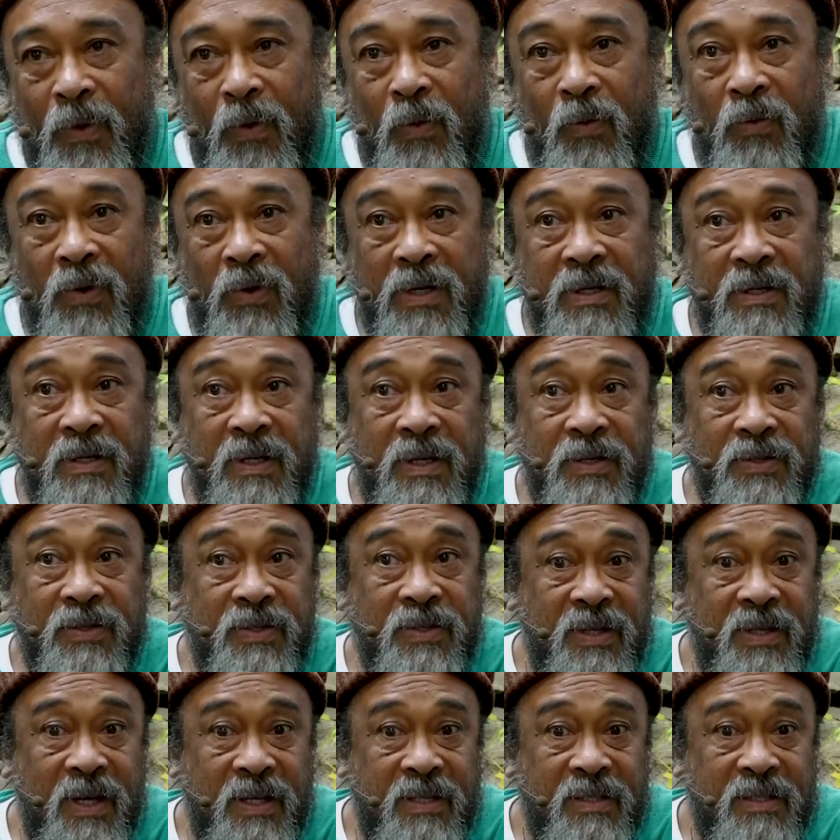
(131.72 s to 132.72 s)
What has
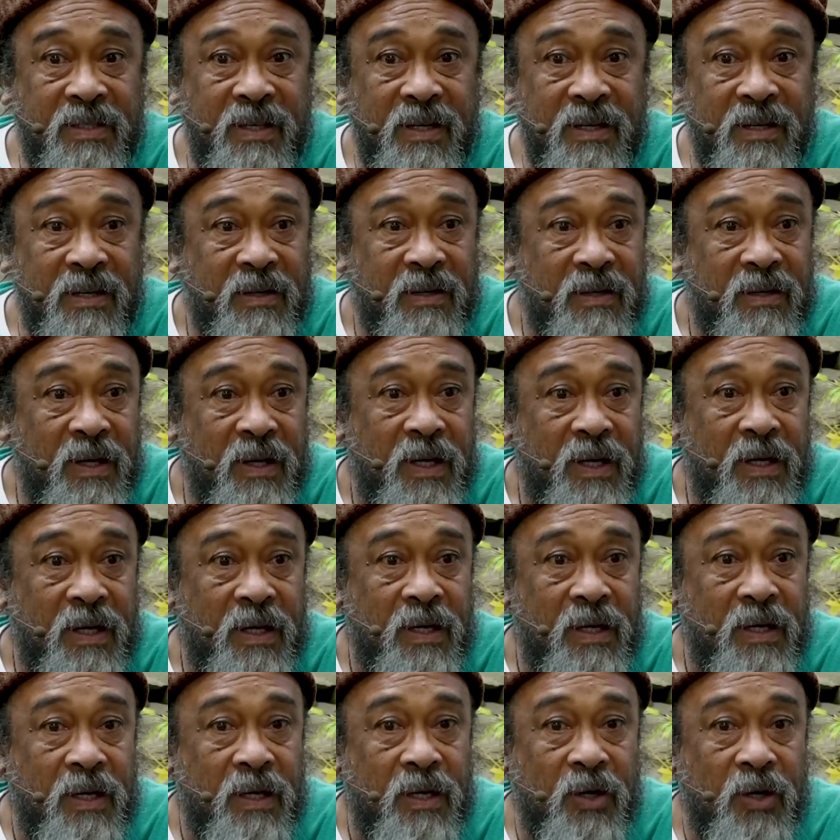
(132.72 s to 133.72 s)
satsang
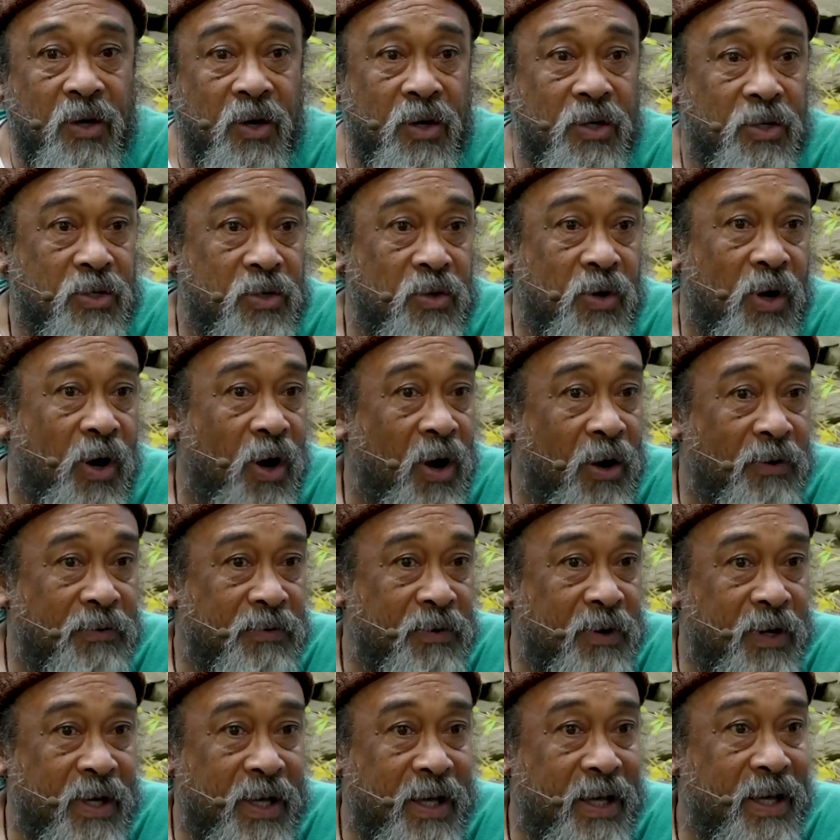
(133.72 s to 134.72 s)
got to
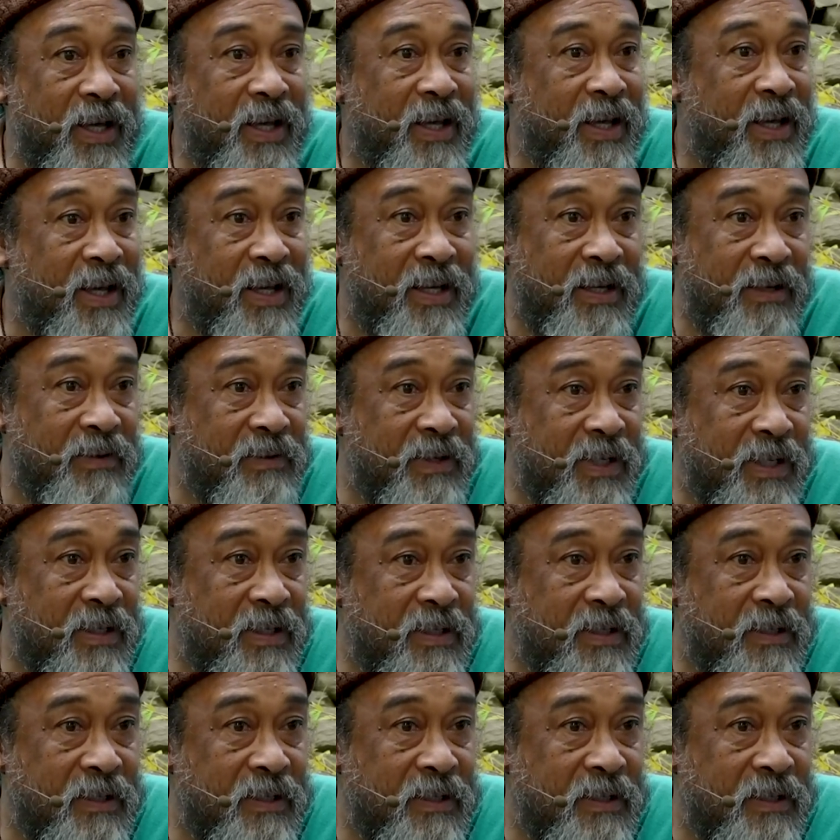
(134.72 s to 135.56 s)
offer anyone?